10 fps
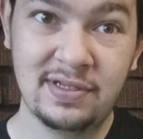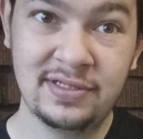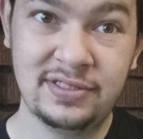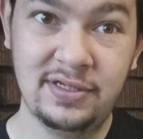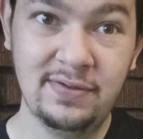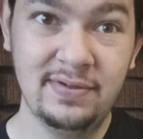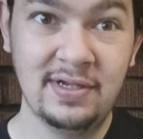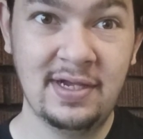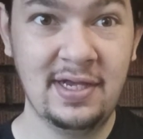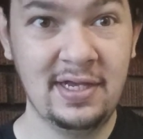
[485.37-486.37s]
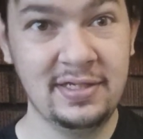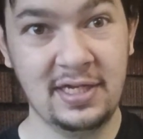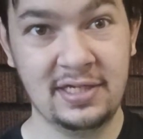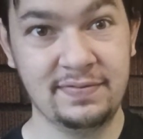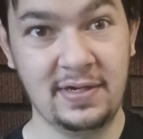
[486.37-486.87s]
And see you in
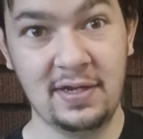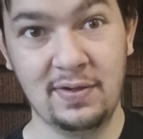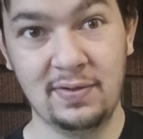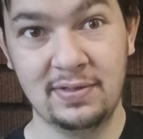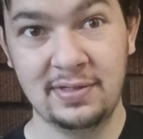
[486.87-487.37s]
the next video.